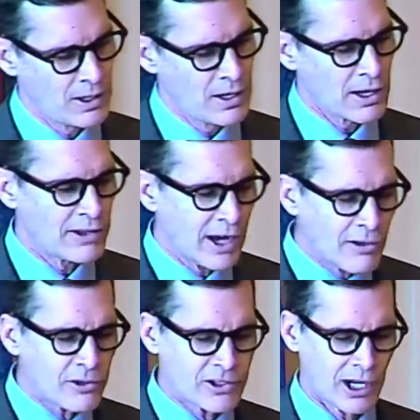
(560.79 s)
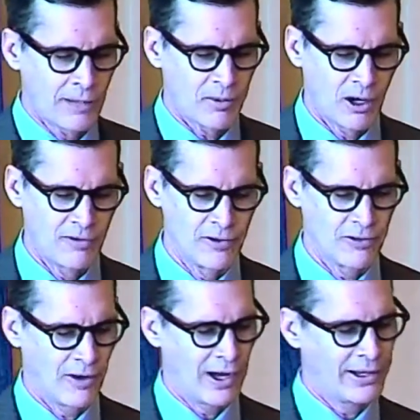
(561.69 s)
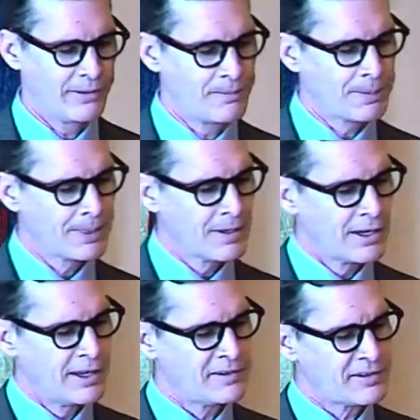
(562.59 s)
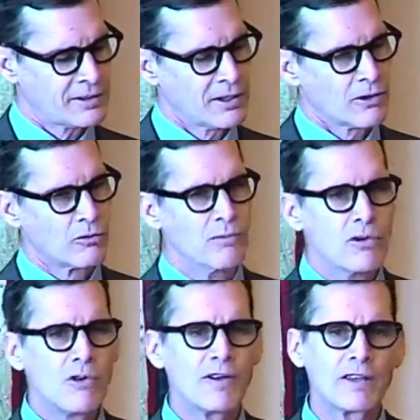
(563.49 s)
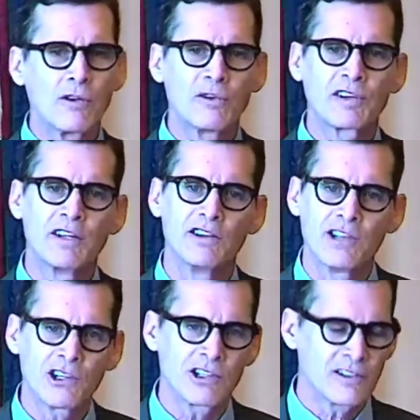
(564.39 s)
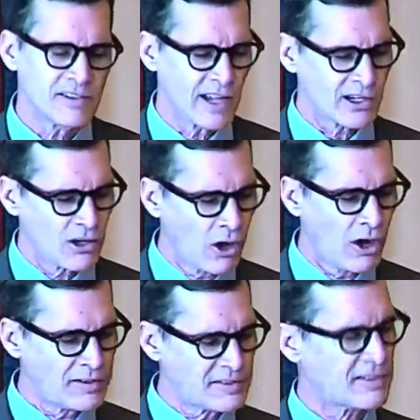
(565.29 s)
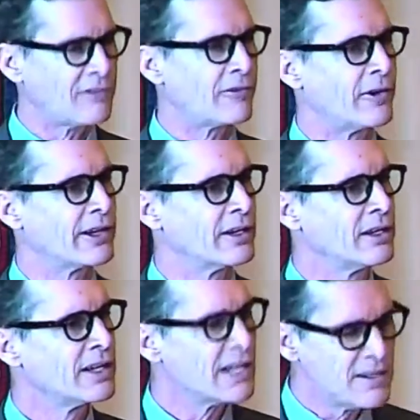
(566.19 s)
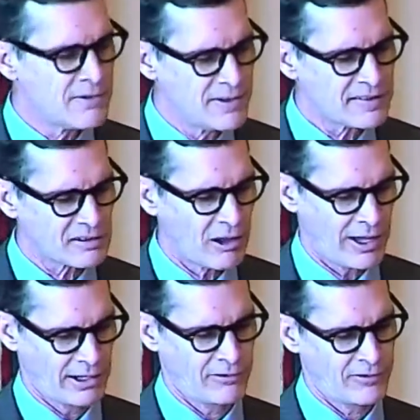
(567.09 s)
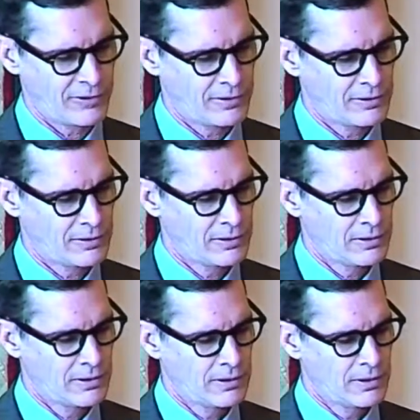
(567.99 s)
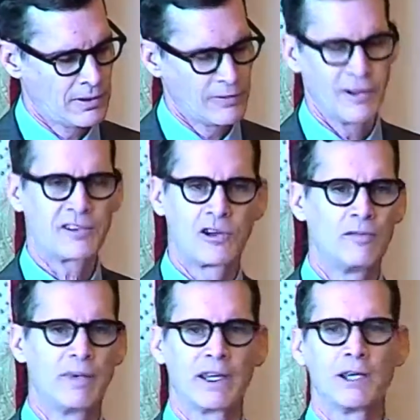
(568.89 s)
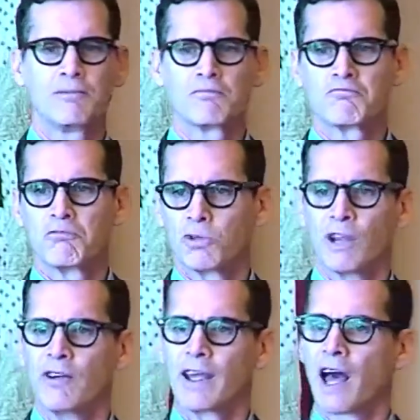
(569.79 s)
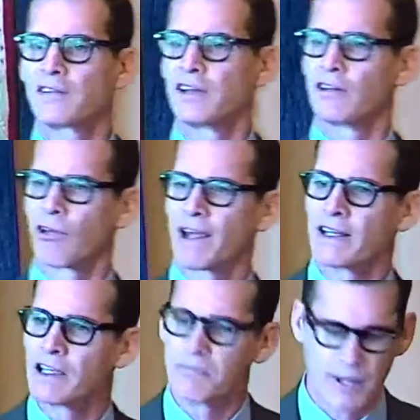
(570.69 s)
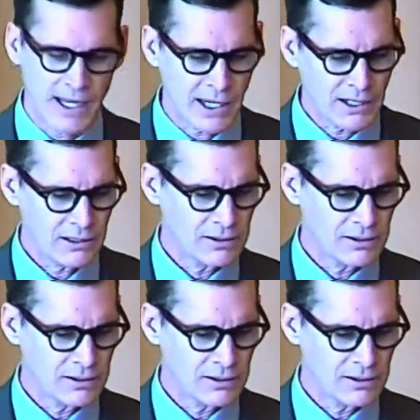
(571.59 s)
Now, the other type of nirvana is removing those conditions that cause suffering in this life. This could be living as an enlightened being,